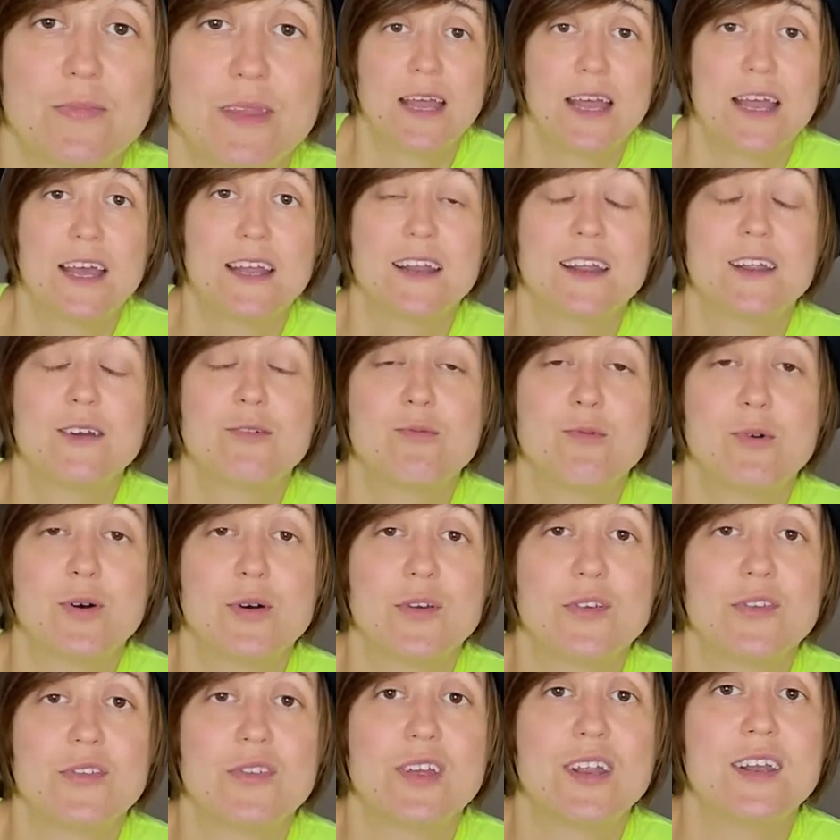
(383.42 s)
And it
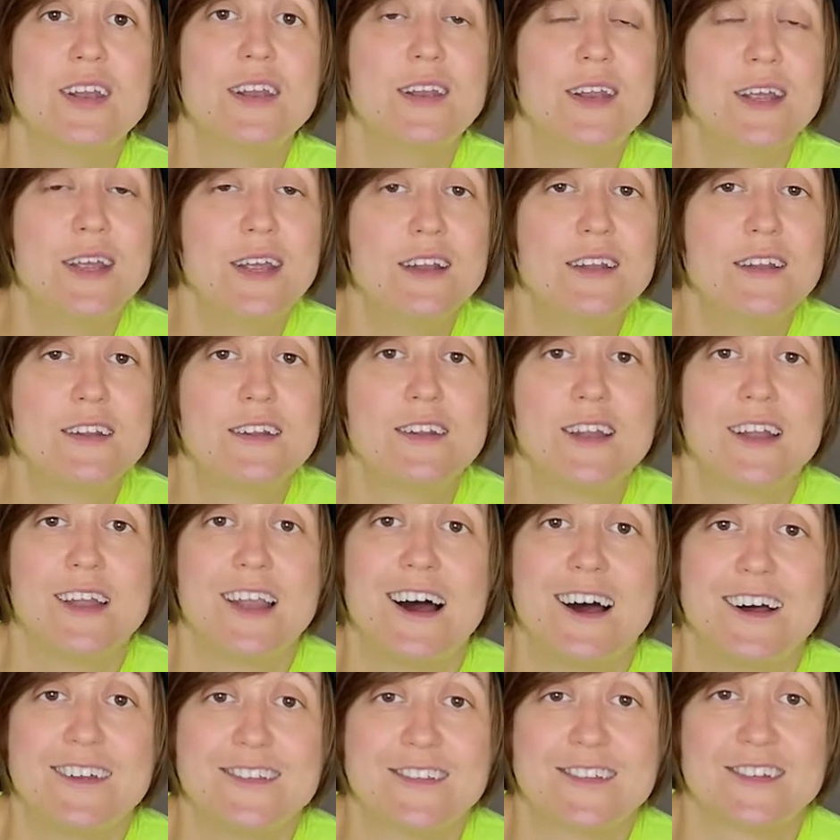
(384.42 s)
was indeed the
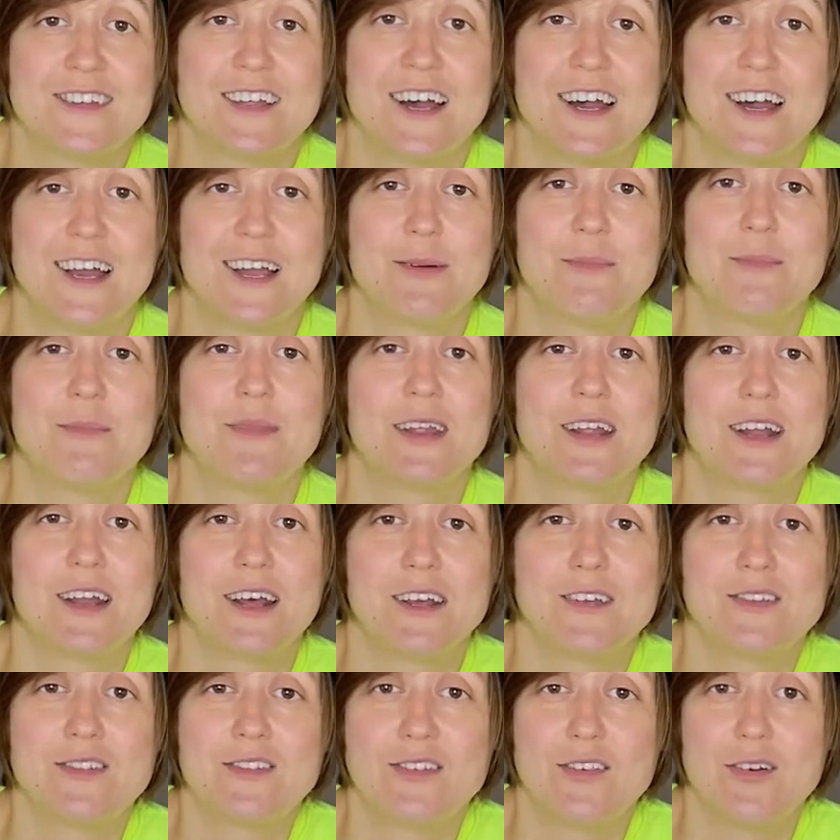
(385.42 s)
last time that
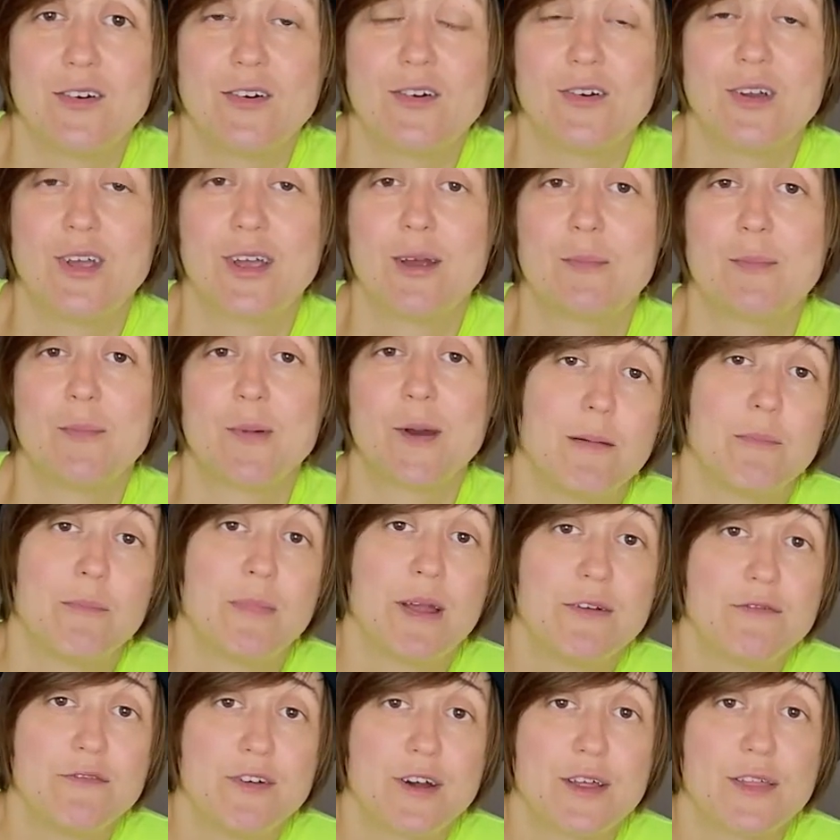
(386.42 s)
I saw him.
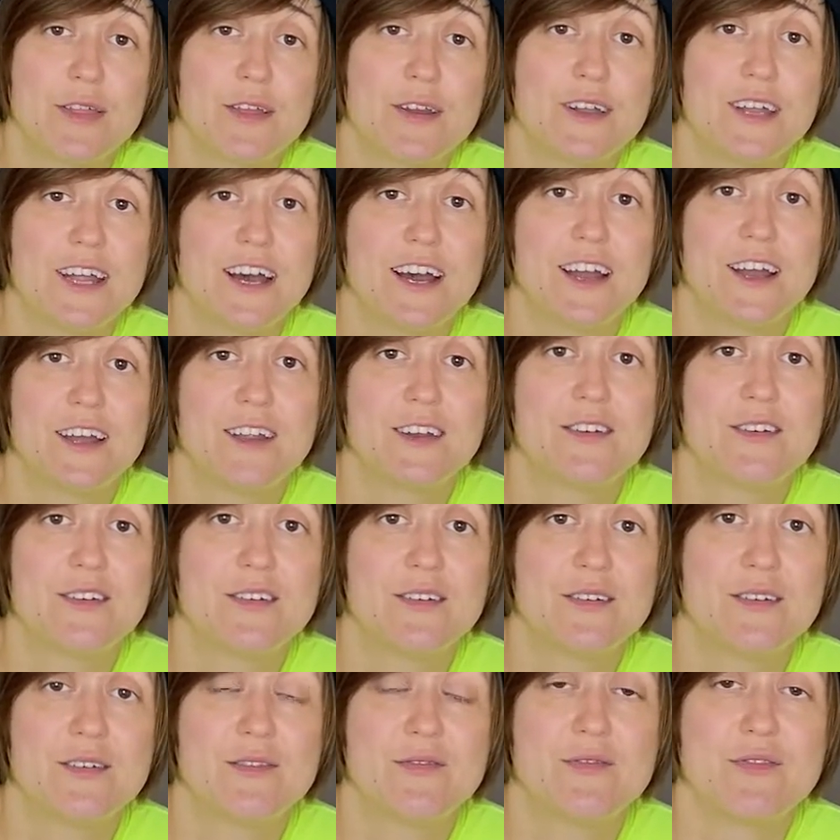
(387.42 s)
My father died
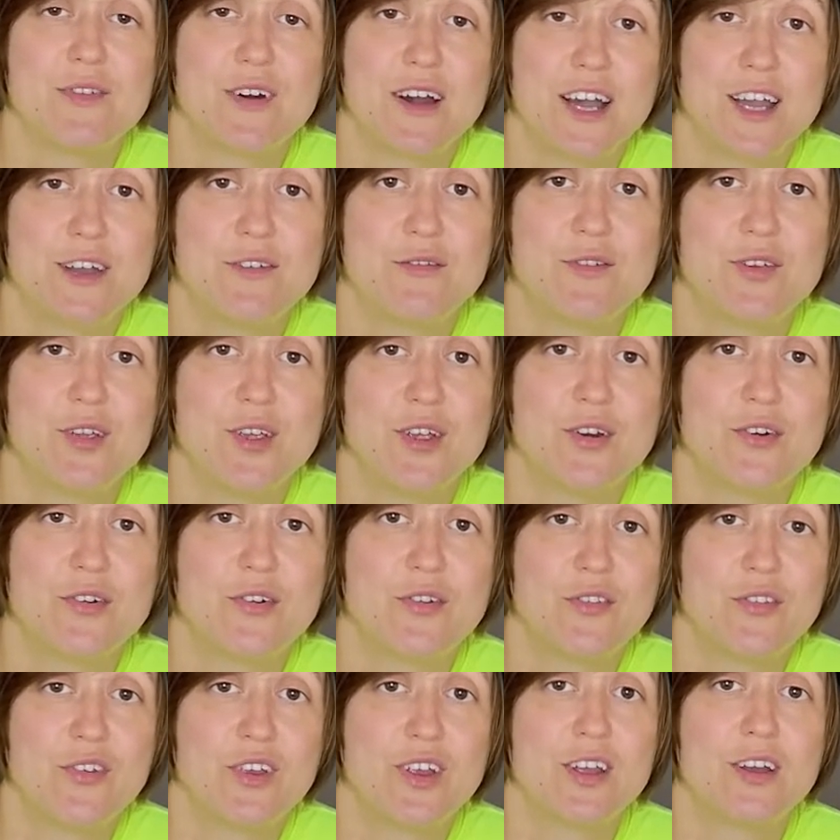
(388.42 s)
5
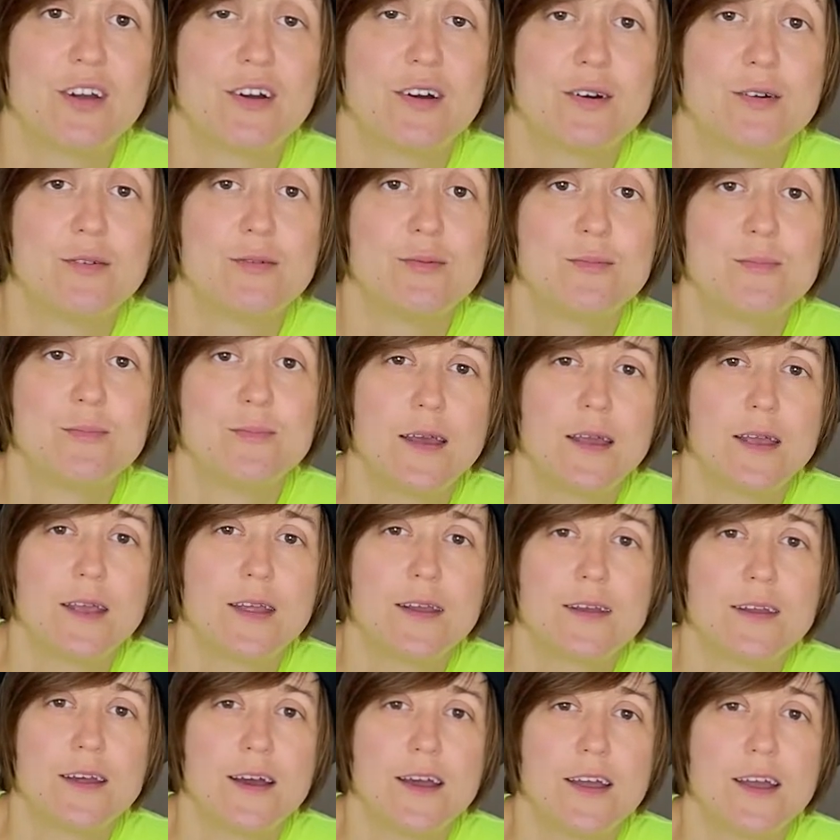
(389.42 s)
years ago. He
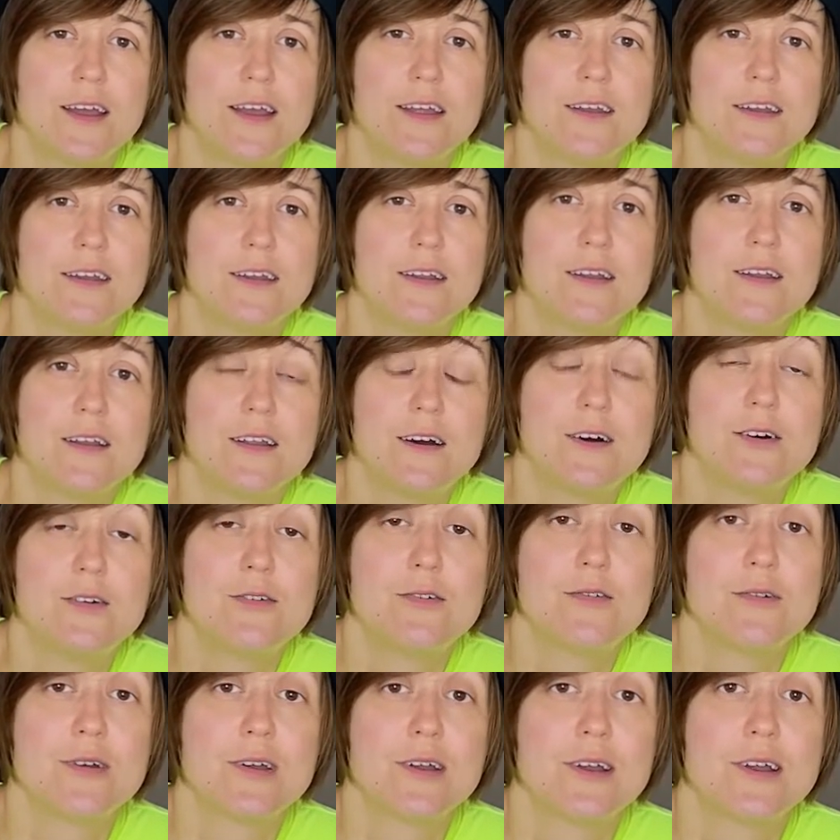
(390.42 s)
died
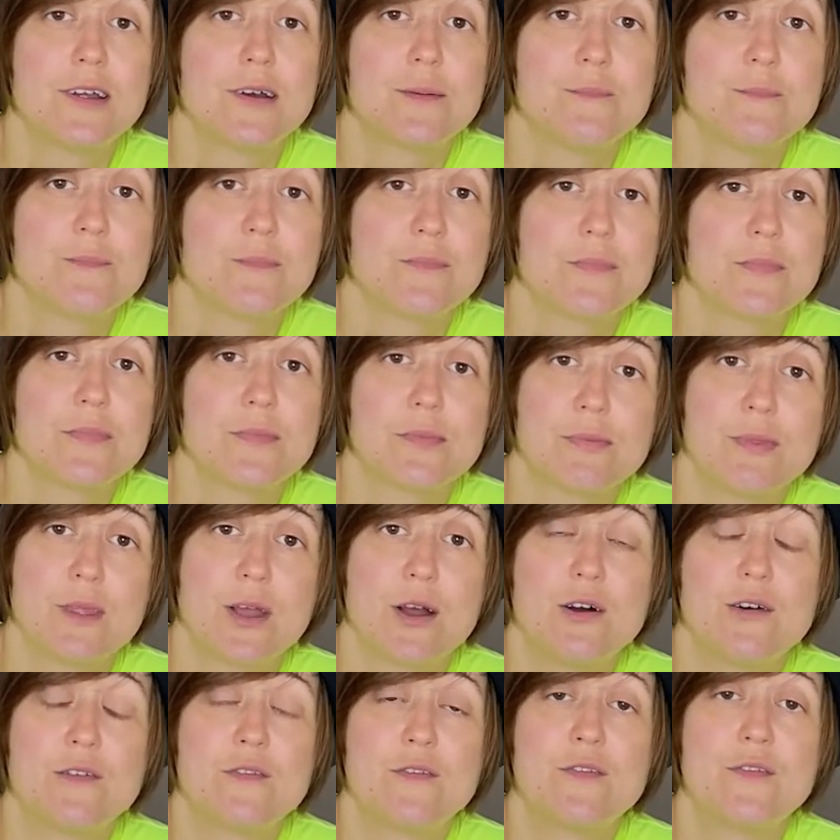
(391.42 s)
alone
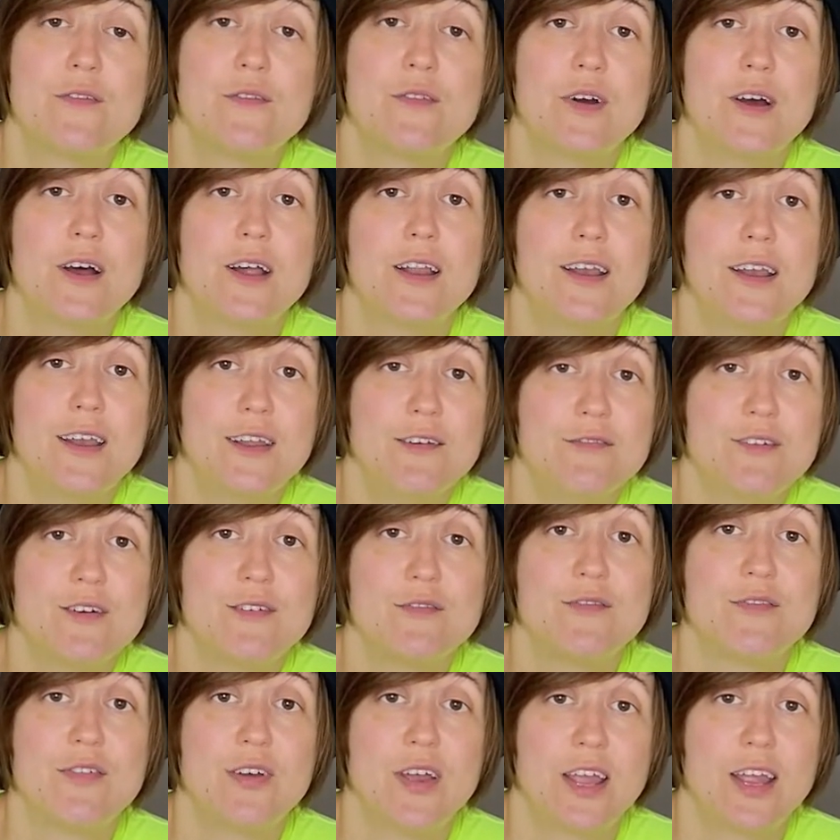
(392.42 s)
of liver
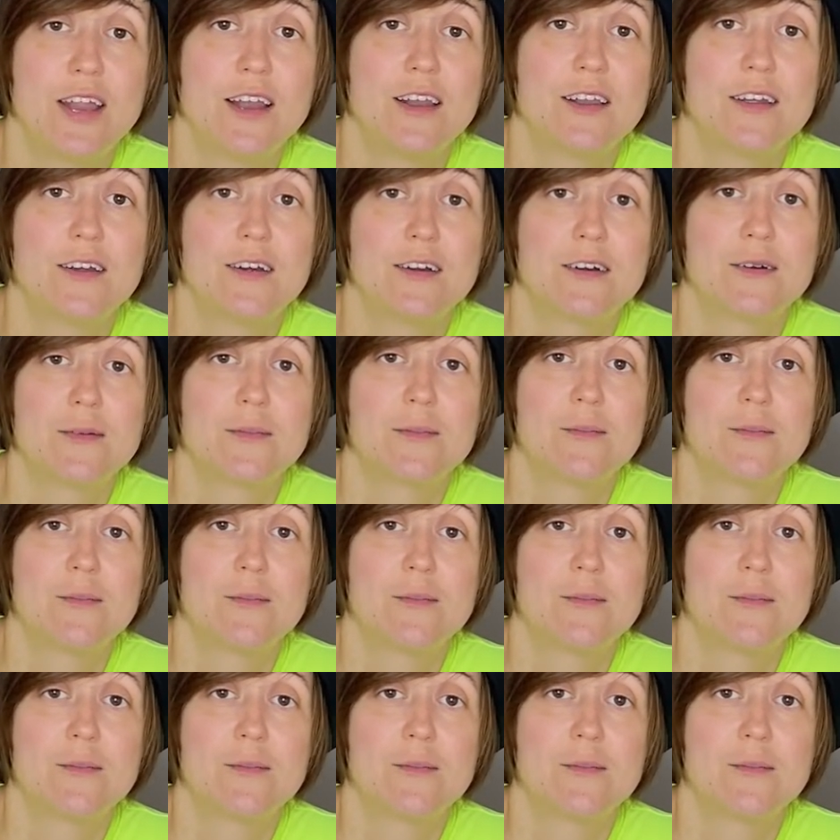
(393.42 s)
failure.